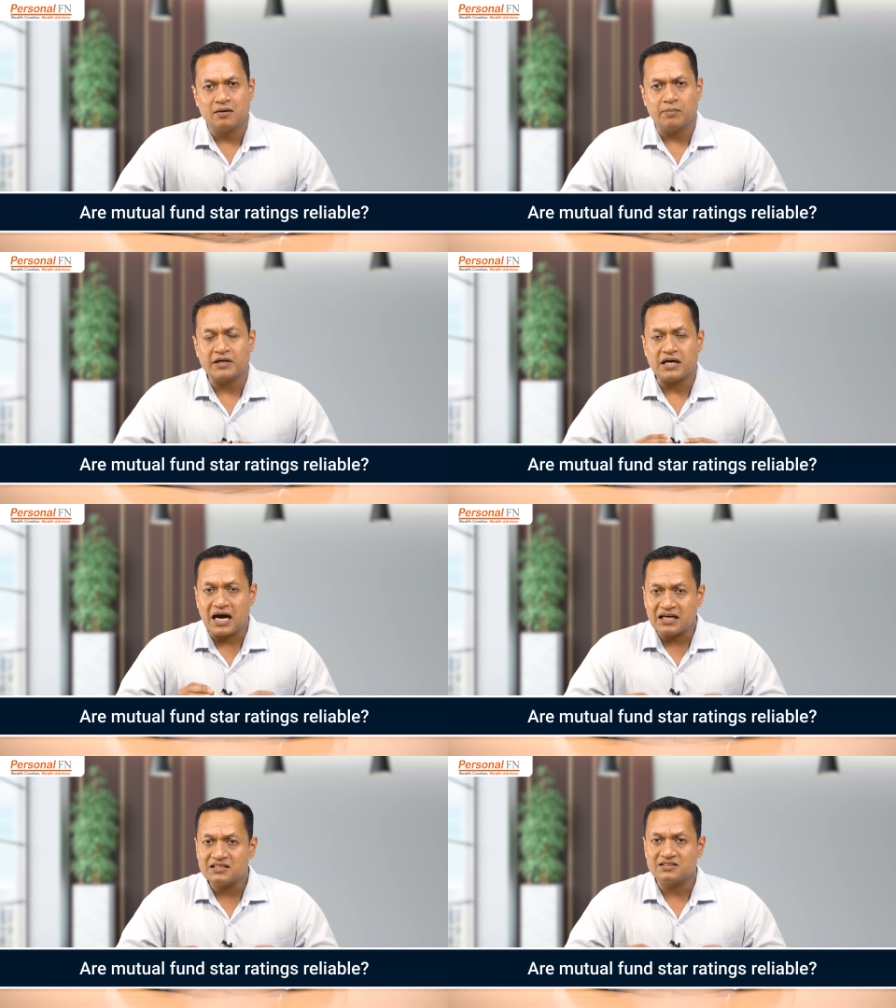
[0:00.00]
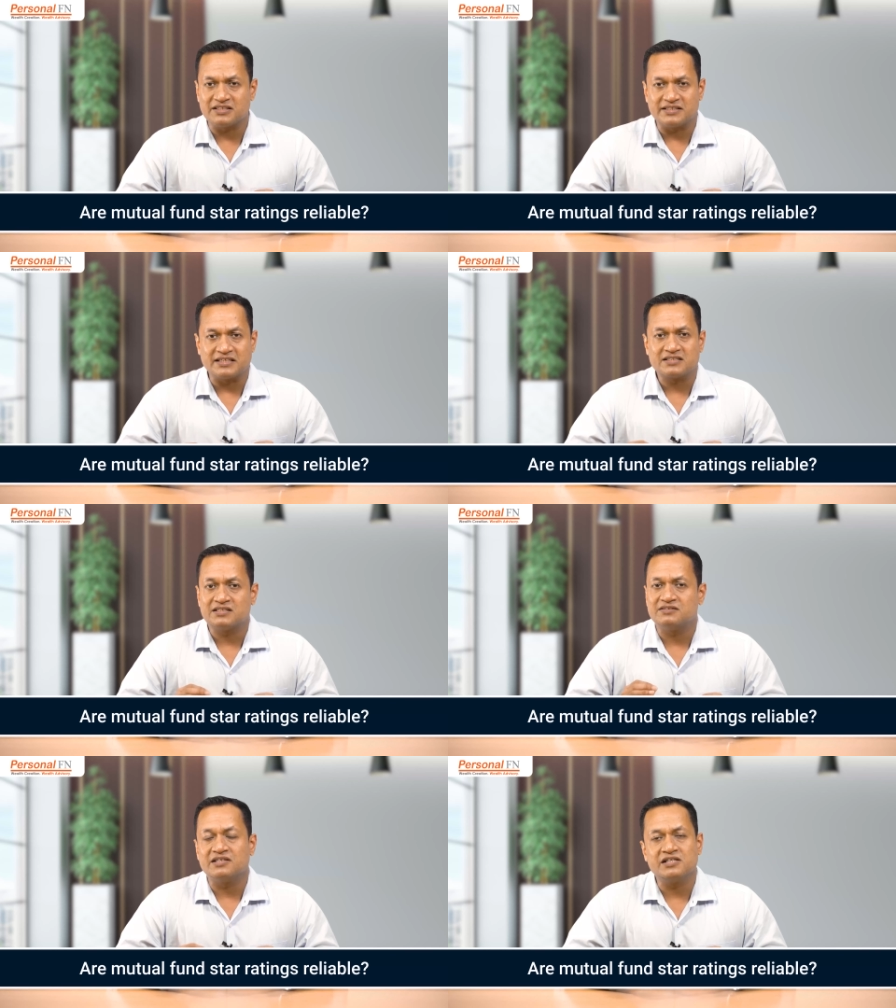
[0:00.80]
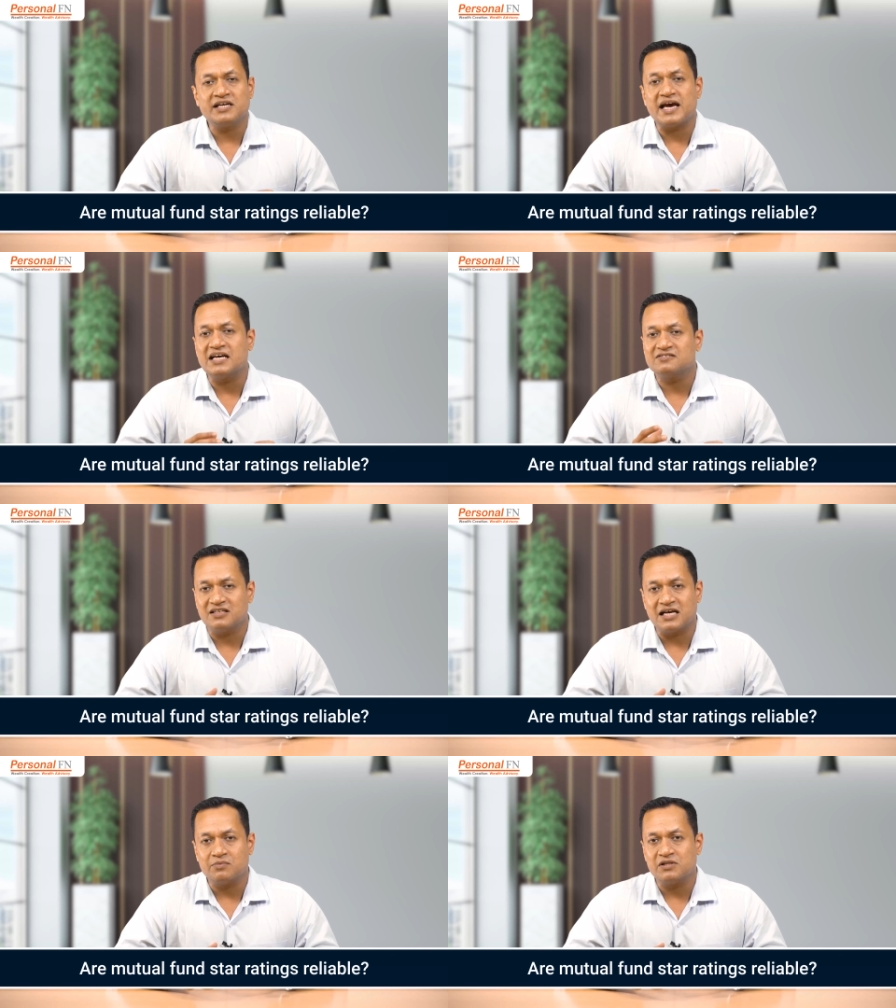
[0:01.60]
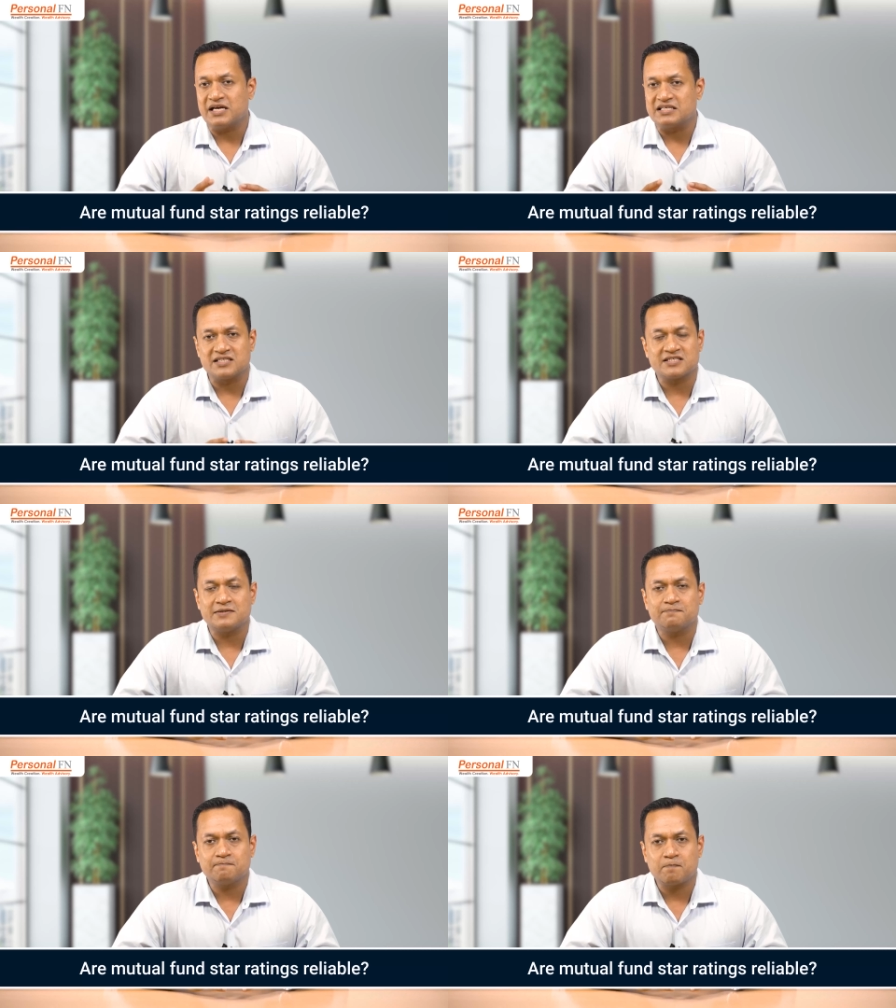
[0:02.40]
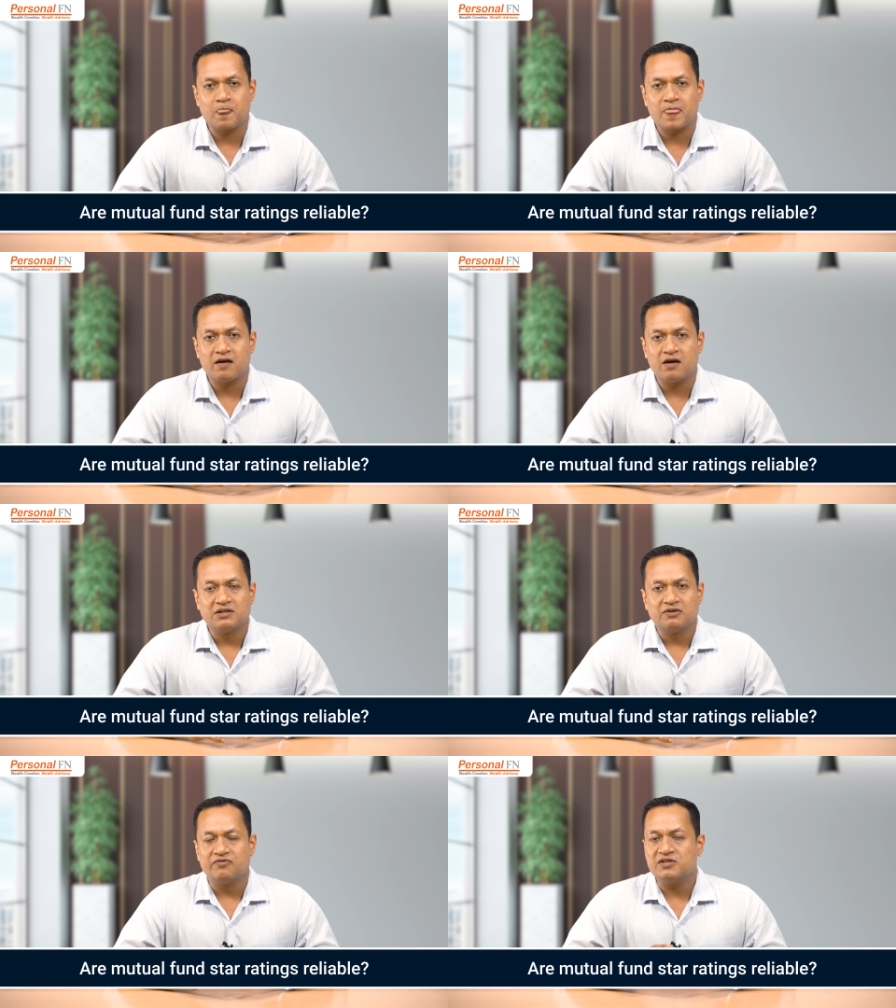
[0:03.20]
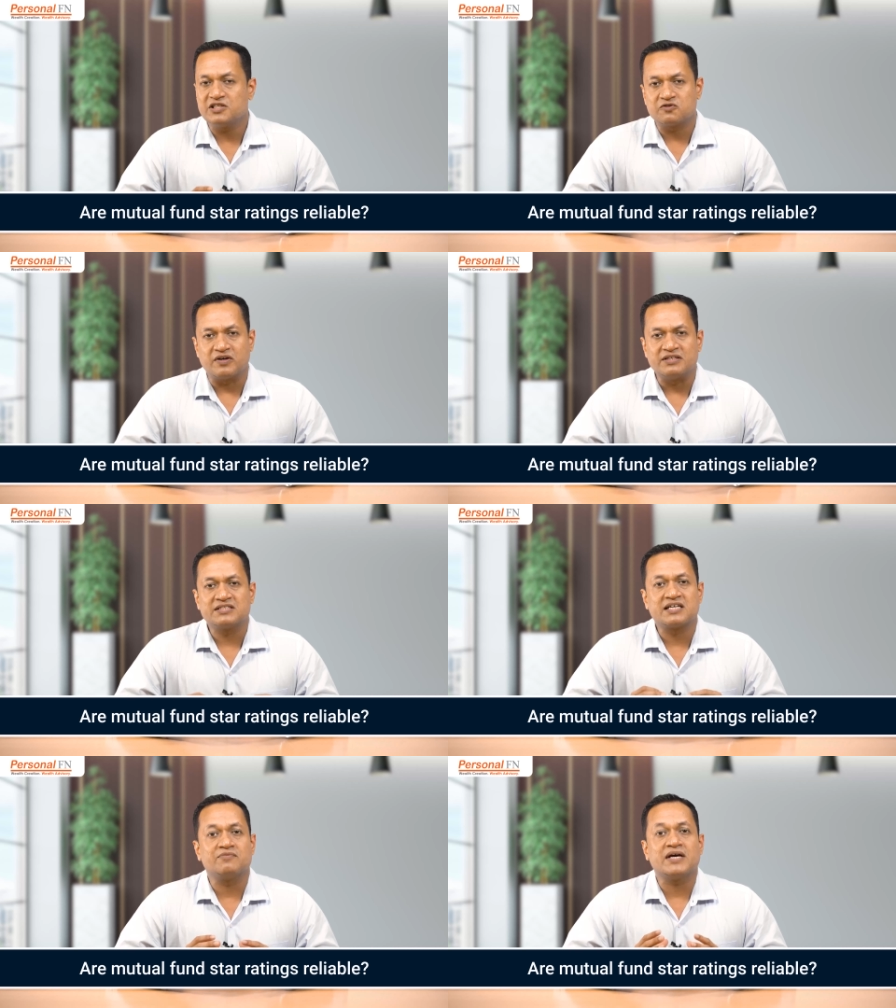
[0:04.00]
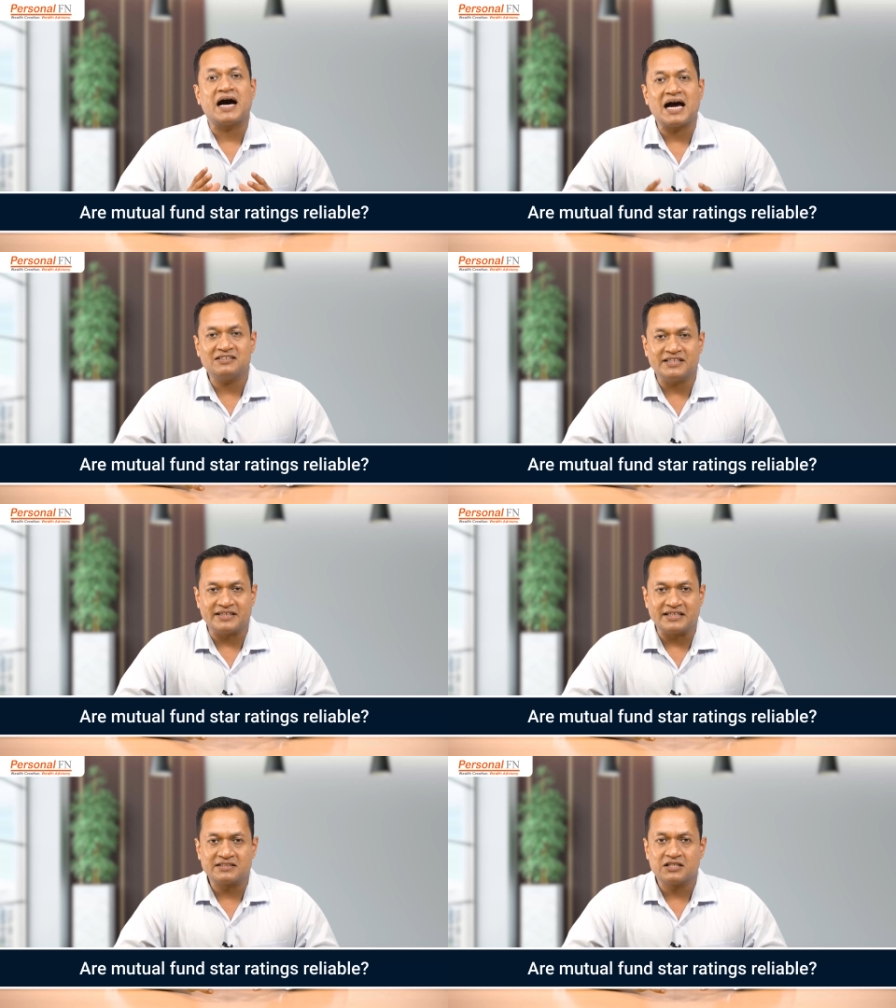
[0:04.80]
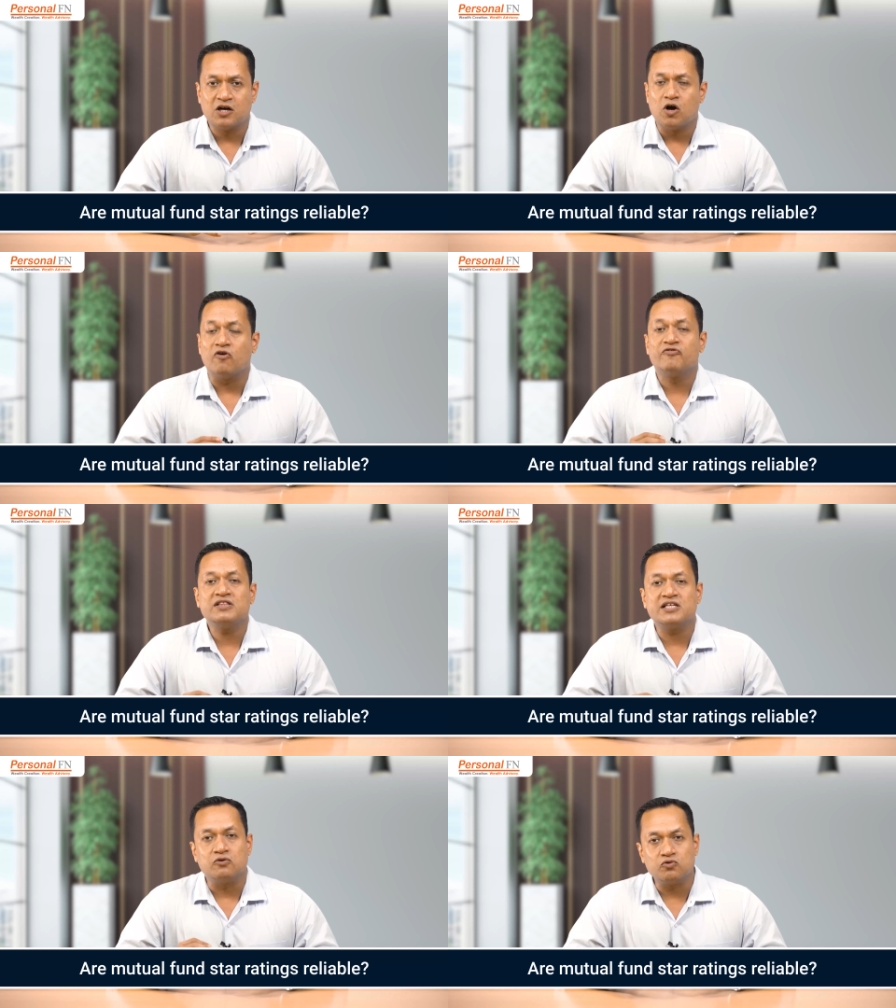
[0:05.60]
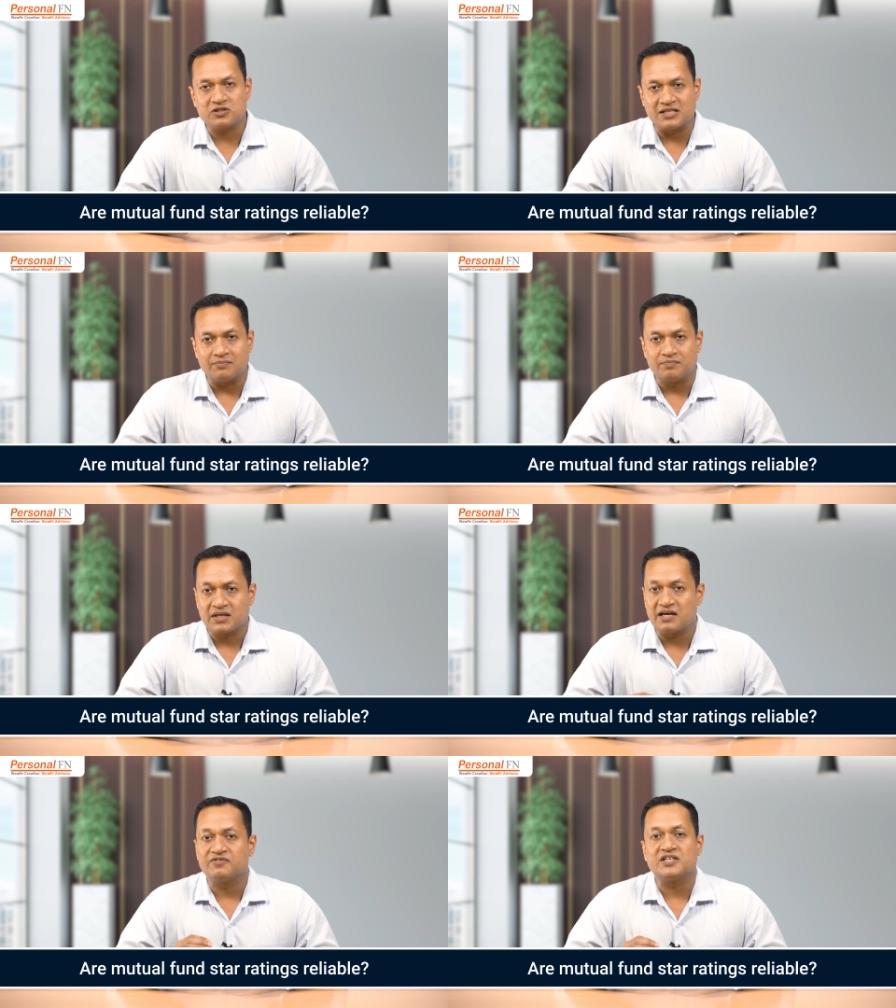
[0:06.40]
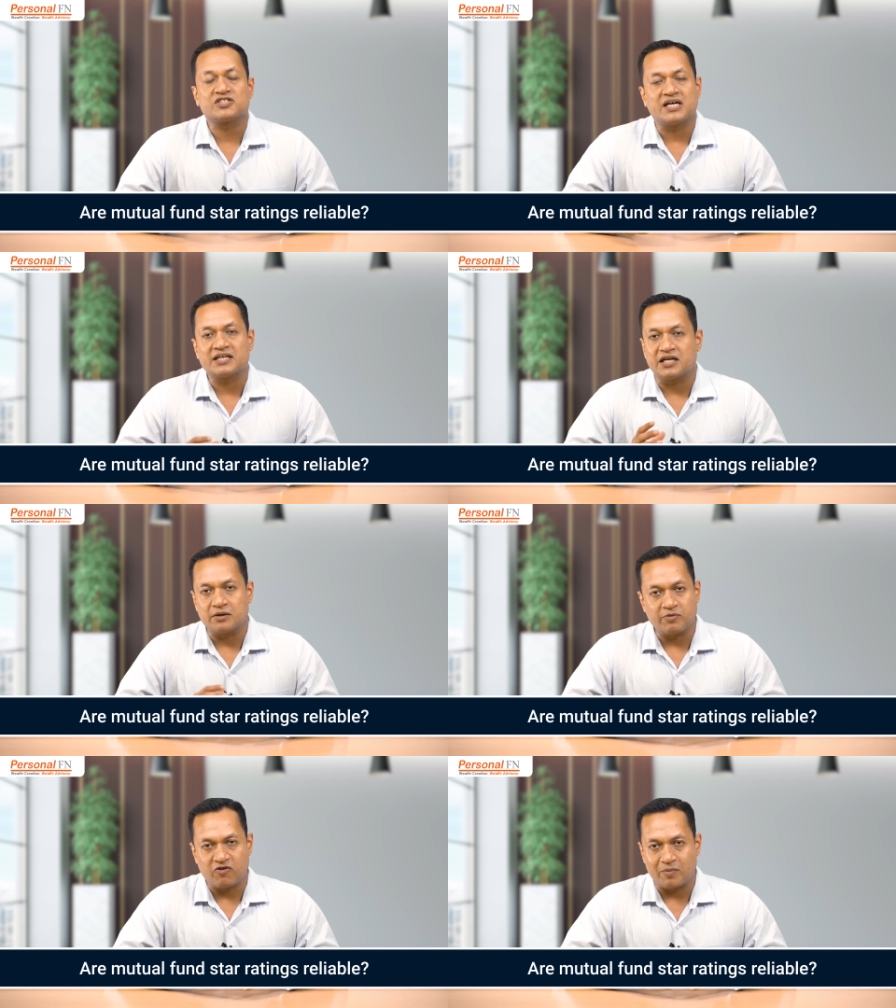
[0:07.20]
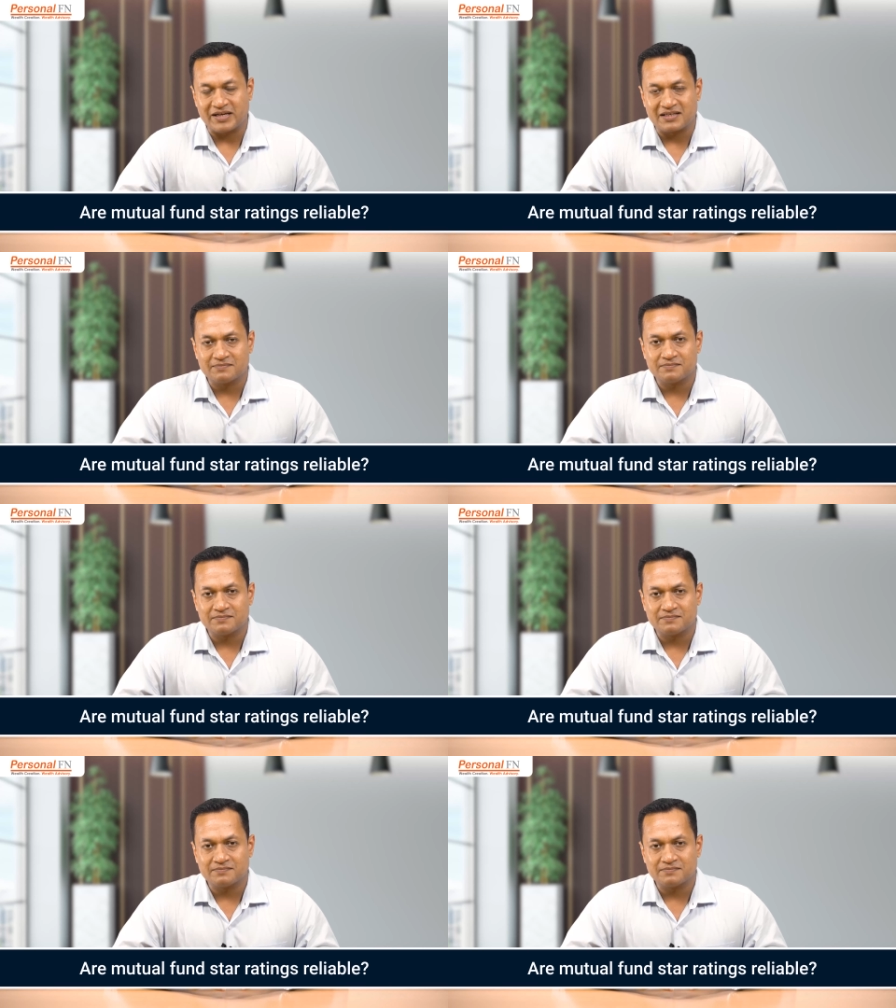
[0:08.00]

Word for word: But are these ratings really as reliable as they seem? Will these funds keep their high ratings, or will they lose them if they start underperforming?